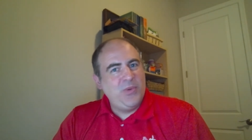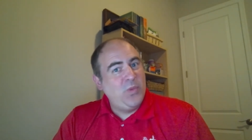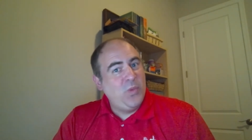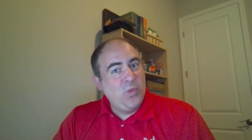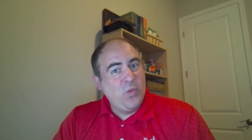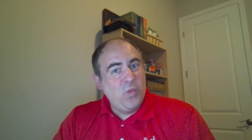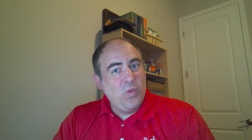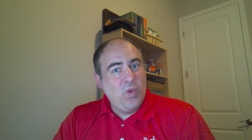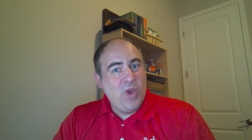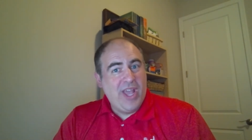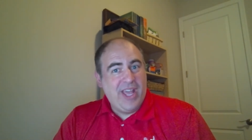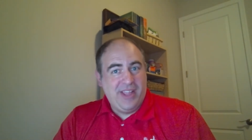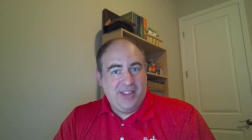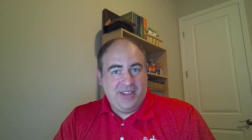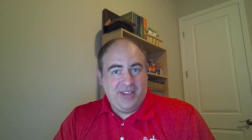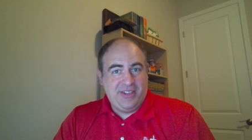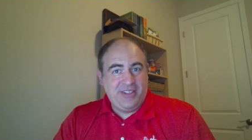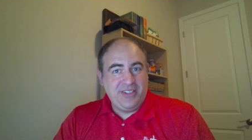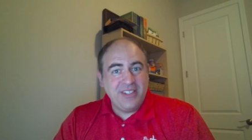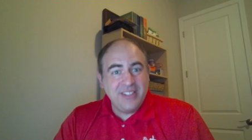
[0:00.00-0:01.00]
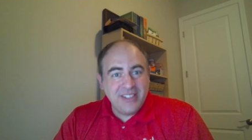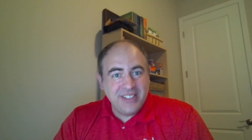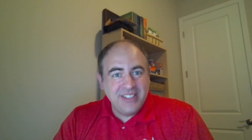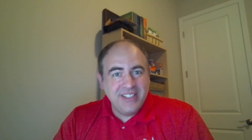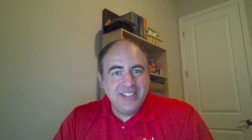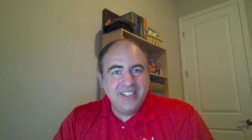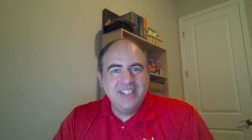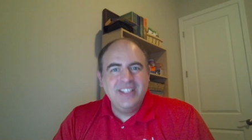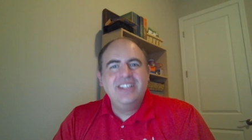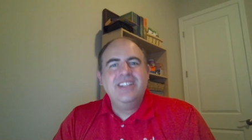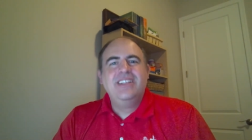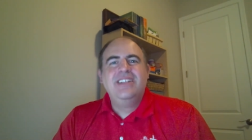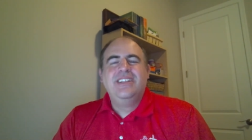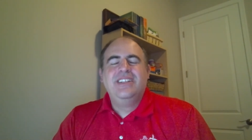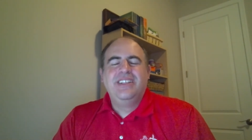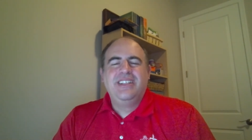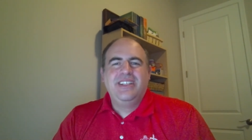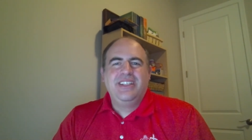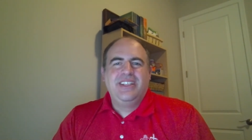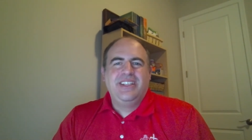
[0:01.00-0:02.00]
Well,
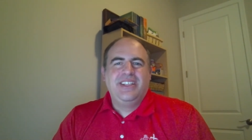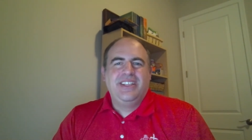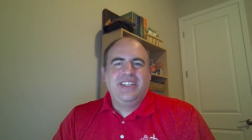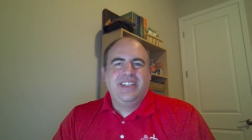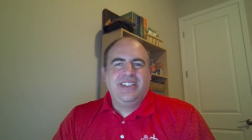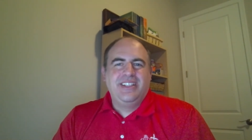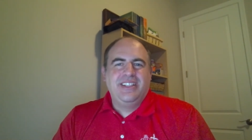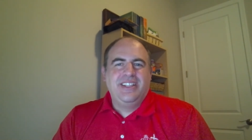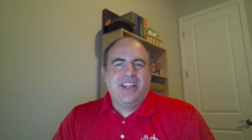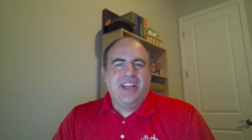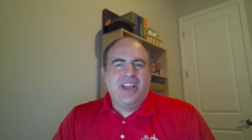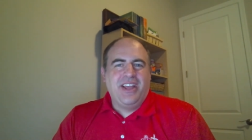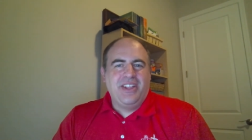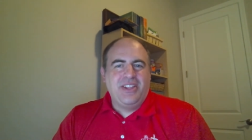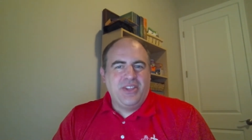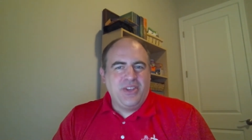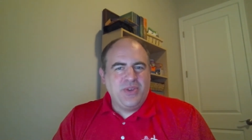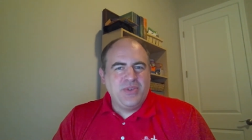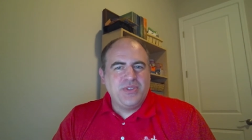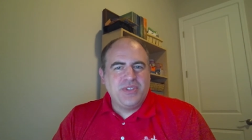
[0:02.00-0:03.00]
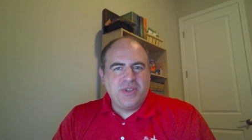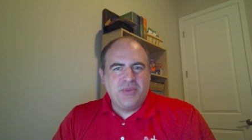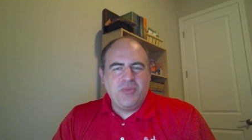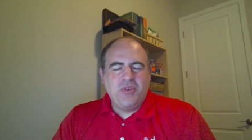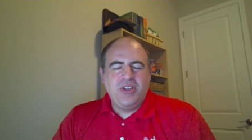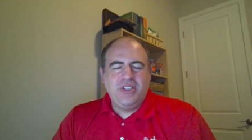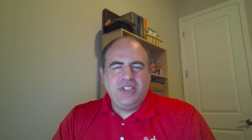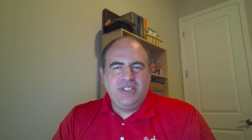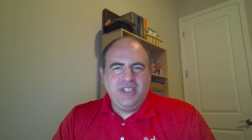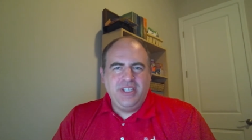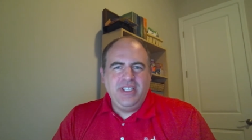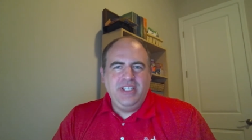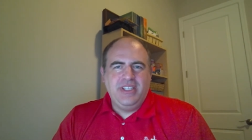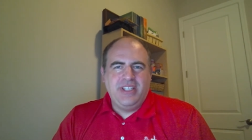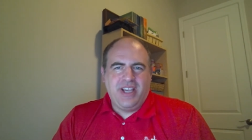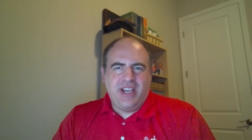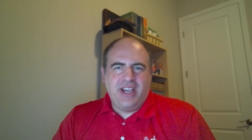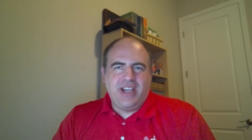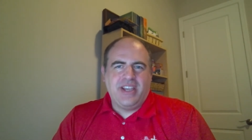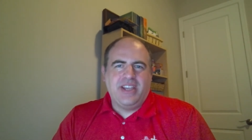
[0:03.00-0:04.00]
uh, you know, someone did
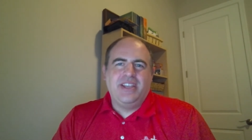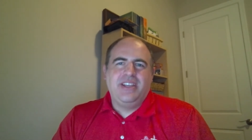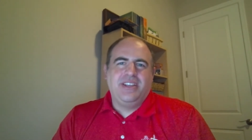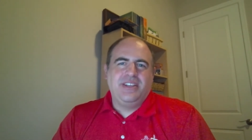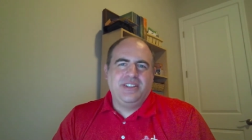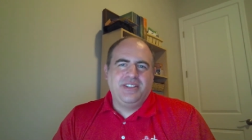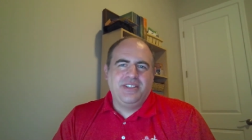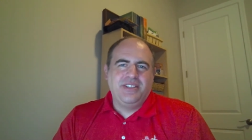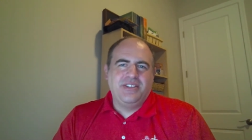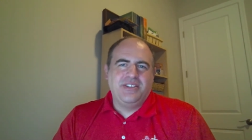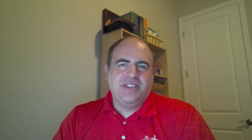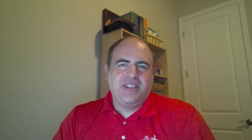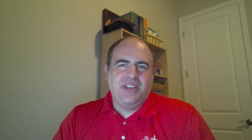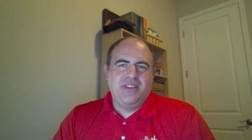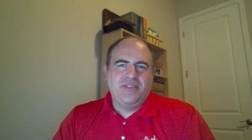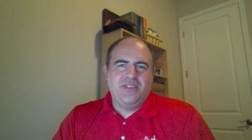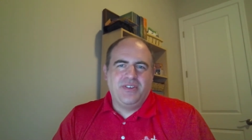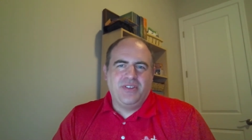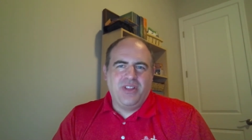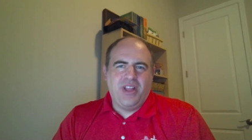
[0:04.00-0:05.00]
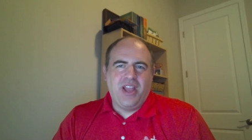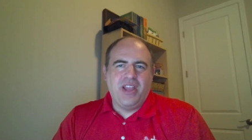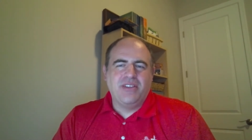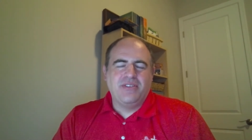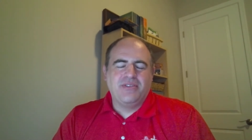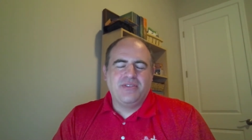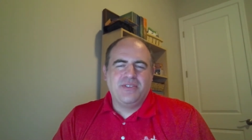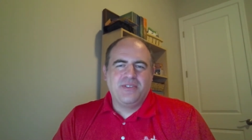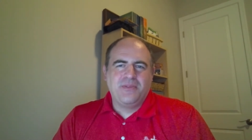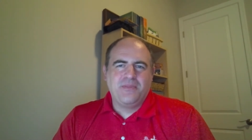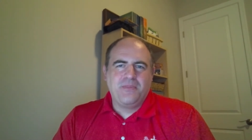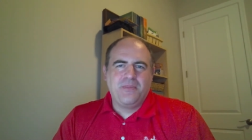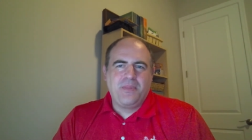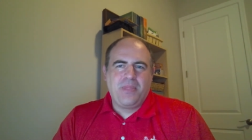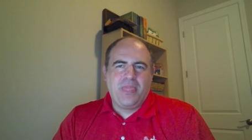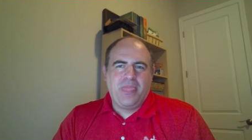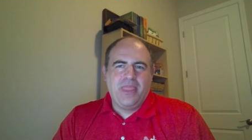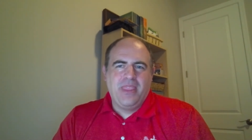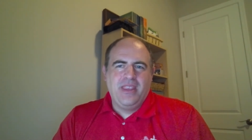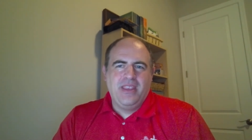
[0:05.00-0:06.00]
die to save your life.
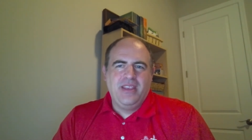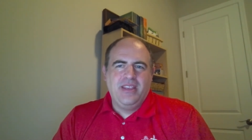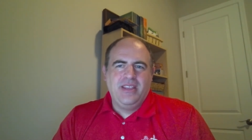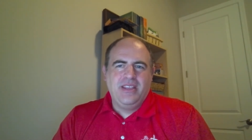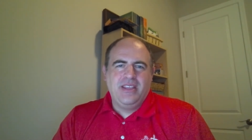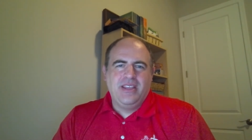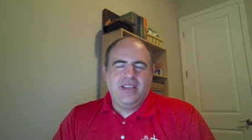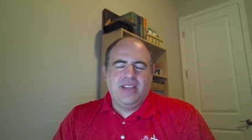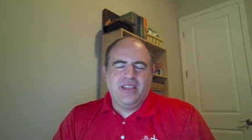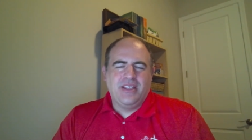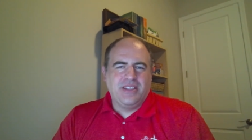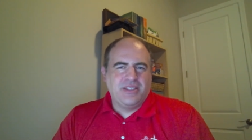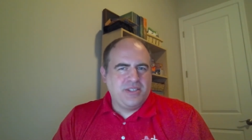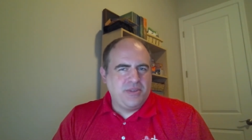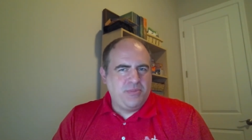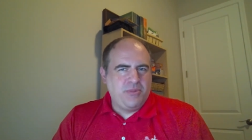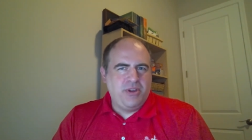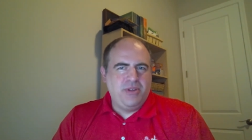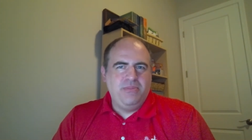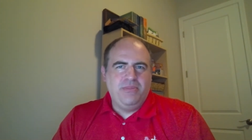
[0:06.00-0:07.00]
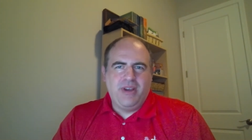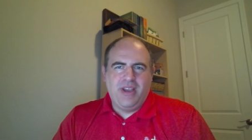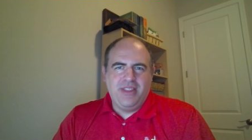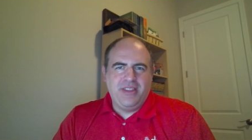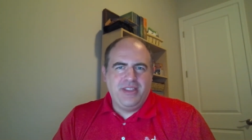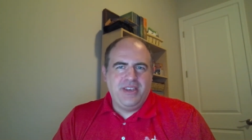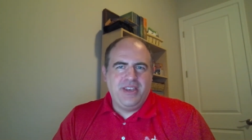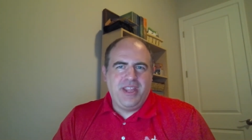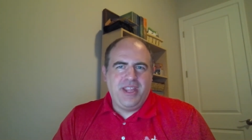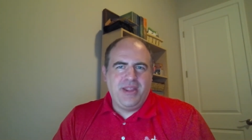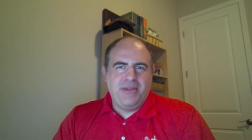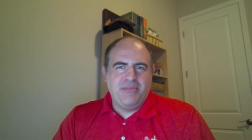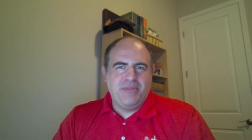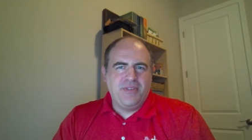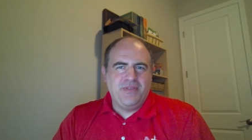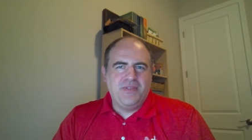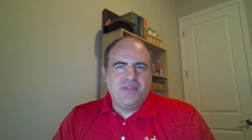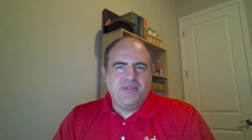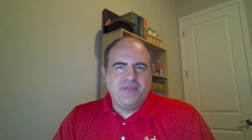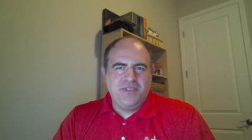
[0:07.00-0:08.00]
Uh, someone by the name
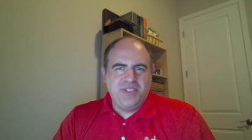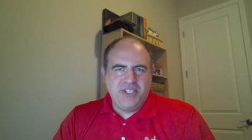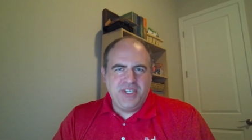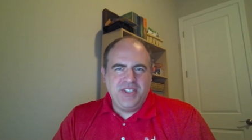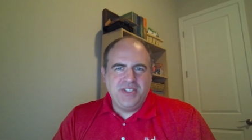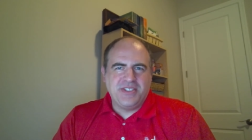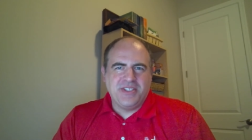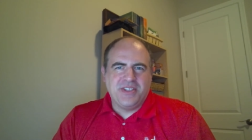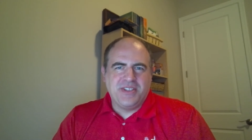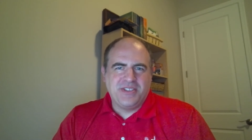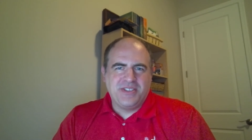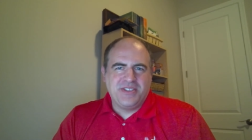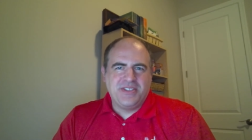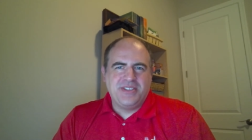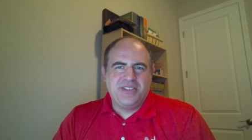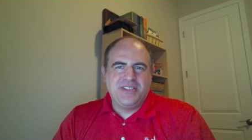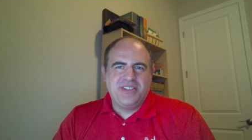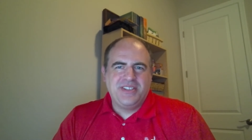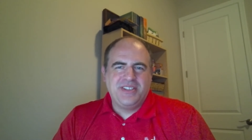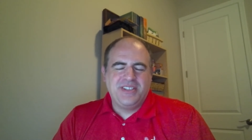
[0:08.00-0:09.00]
of Jesus.